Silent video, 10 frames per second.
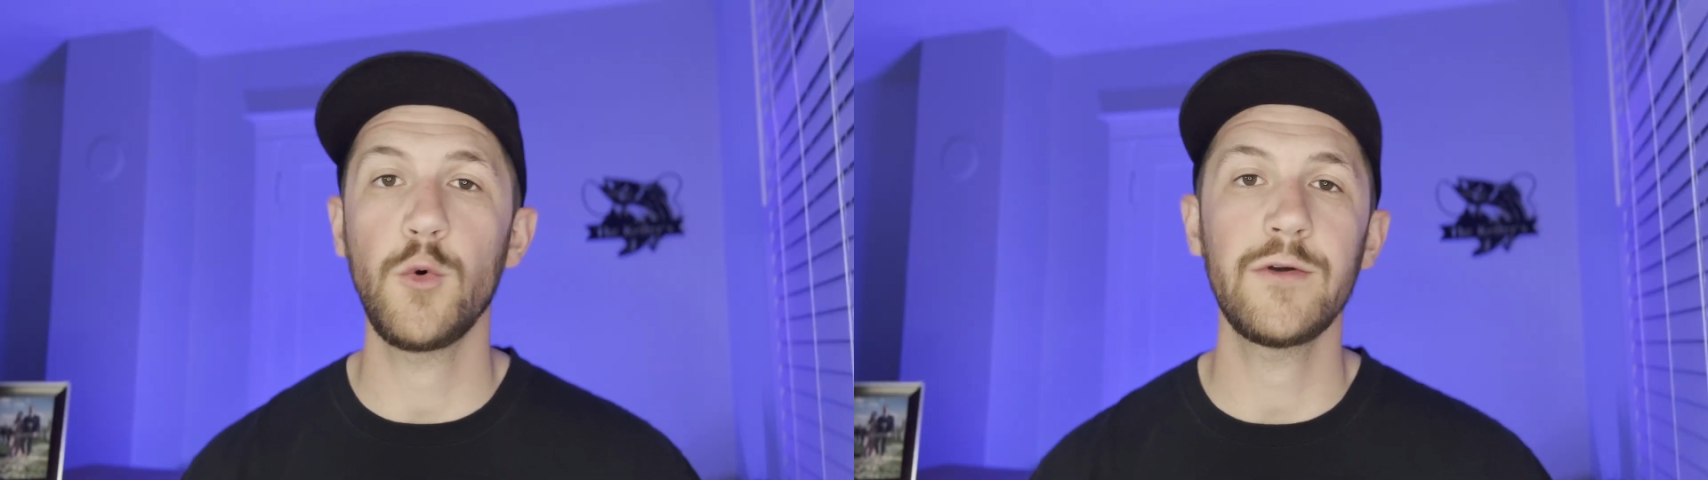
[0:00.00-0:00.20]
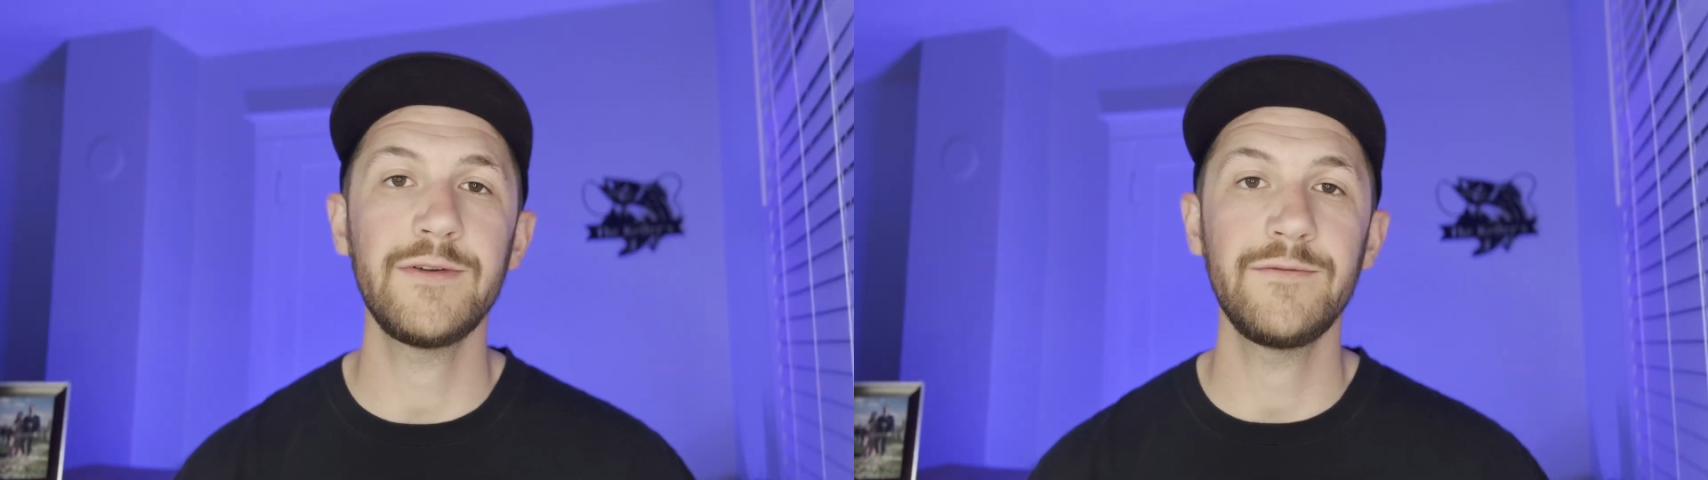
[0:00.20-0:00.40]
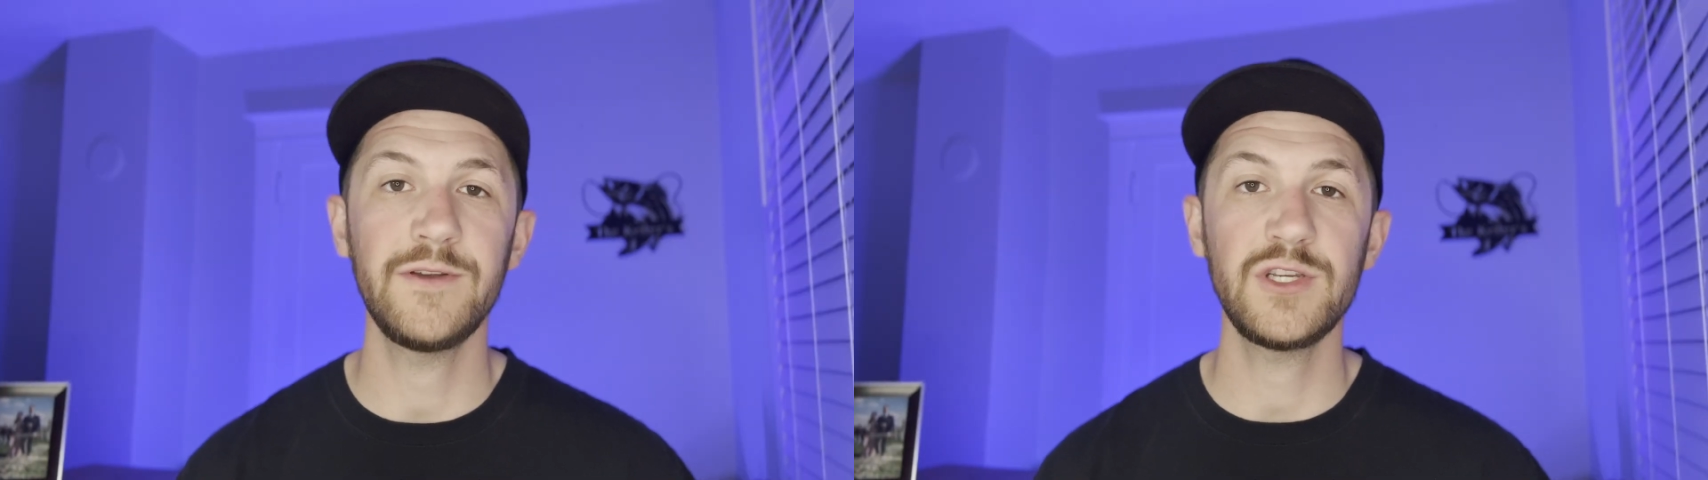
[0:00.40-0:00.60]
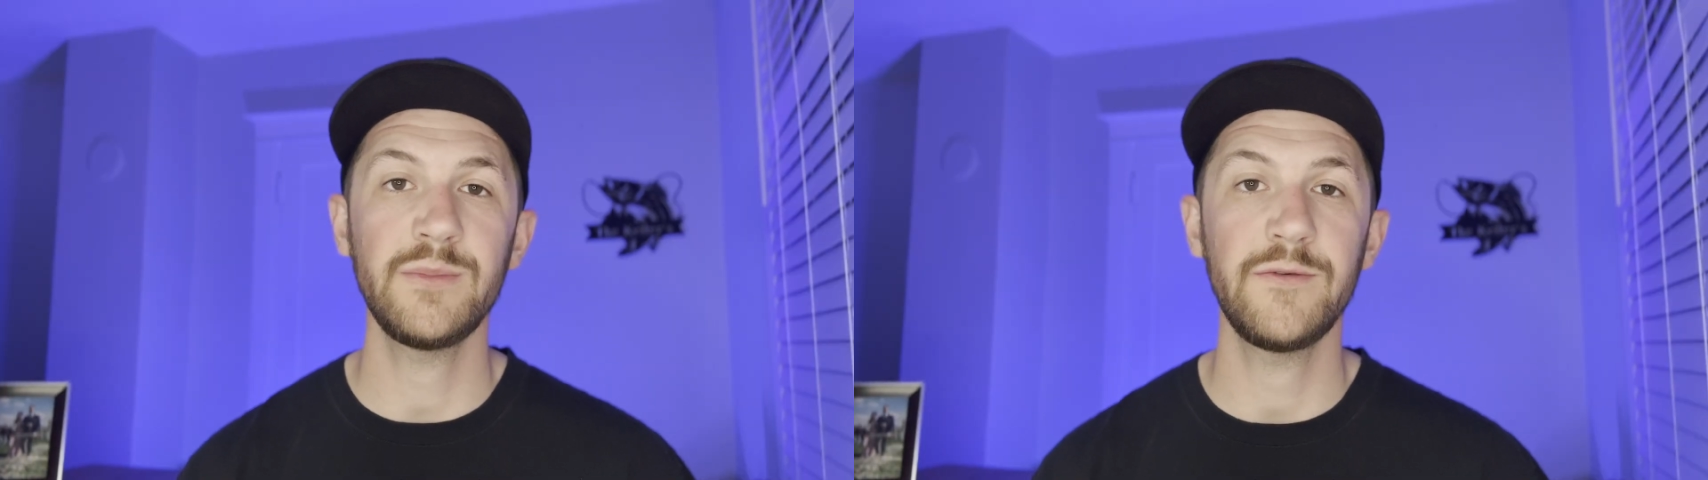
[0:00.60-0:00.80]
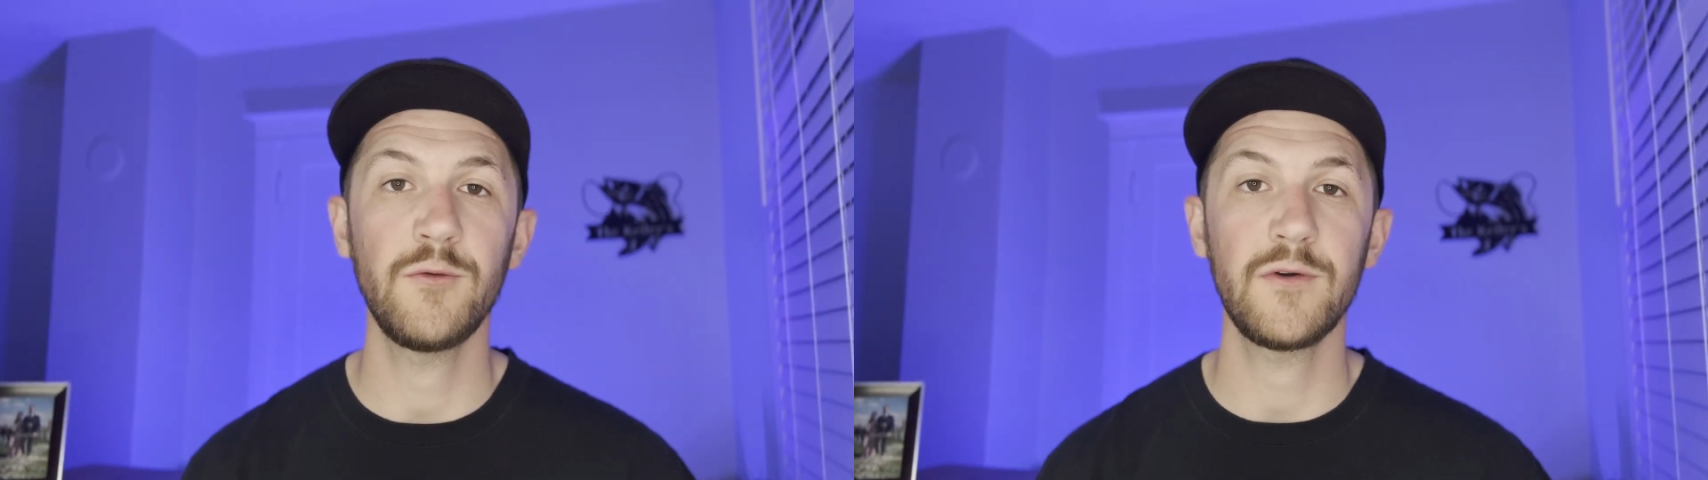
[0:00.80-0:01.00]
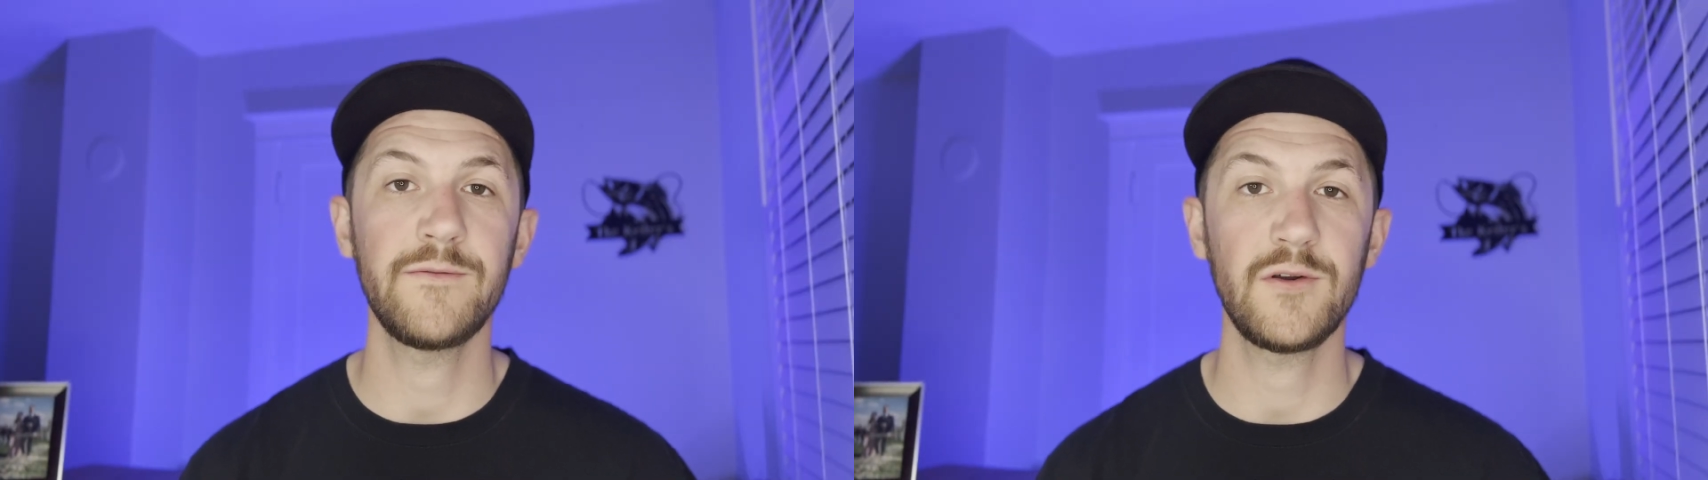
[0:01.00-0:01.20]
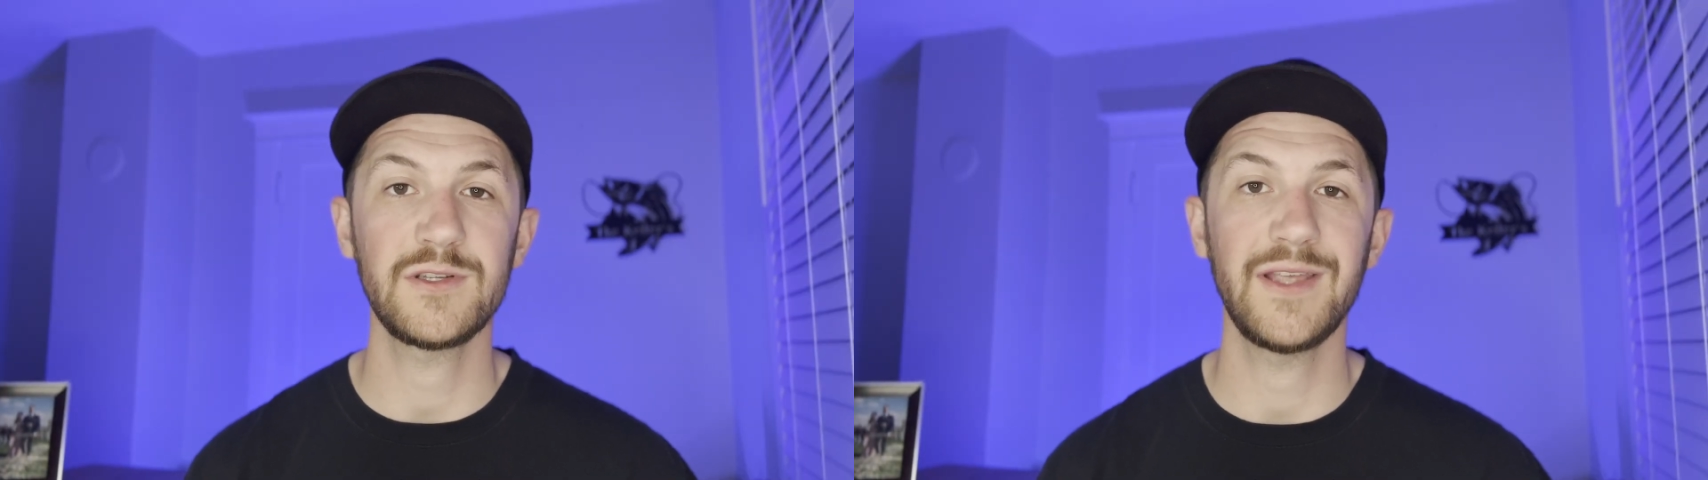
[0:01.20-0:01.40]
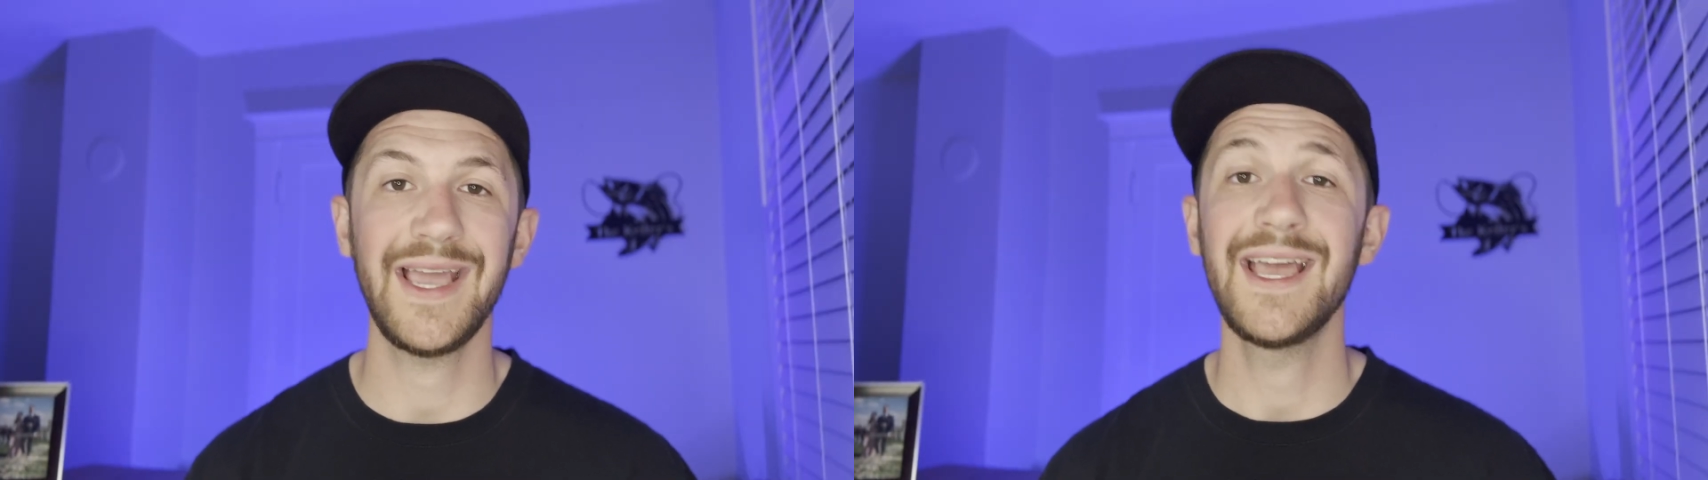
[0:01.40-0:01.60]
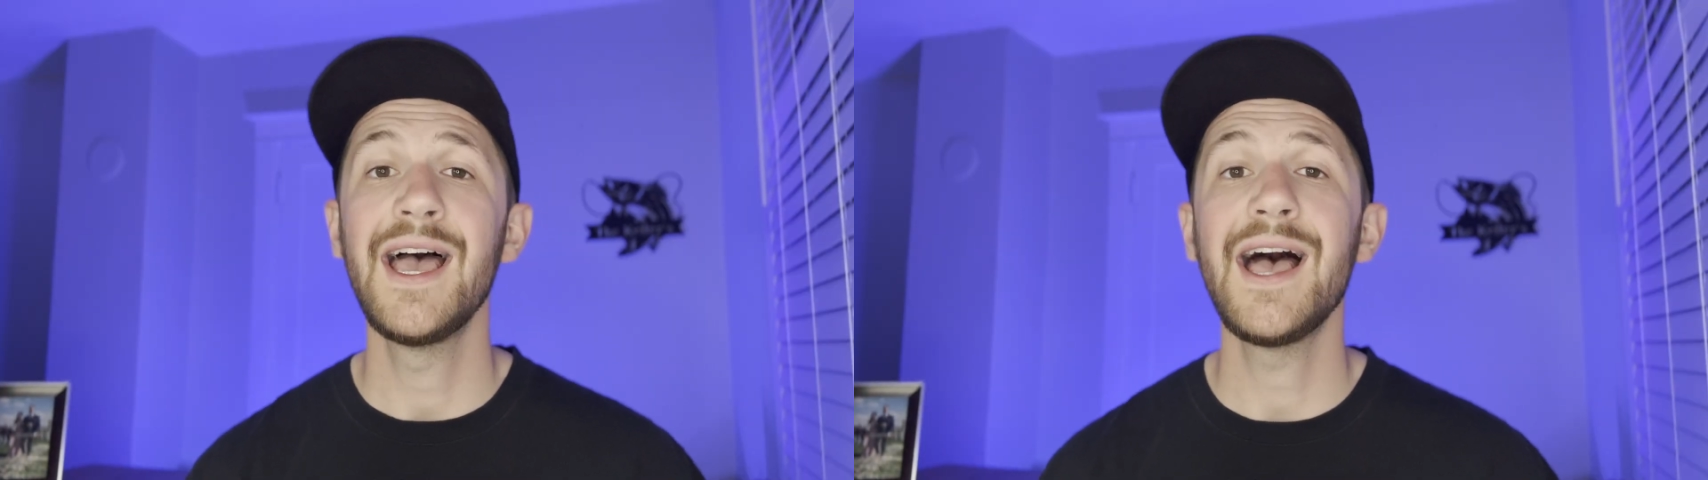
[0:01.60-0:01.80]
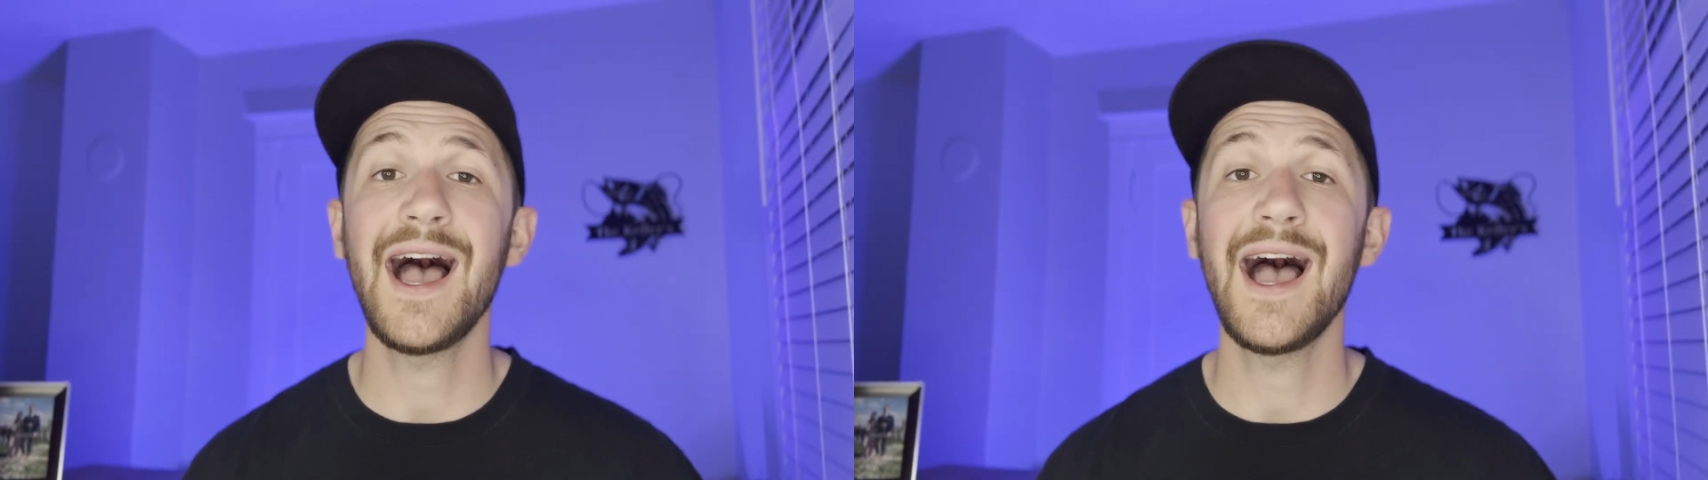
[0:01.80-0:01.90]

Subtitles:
or even fishing before first light,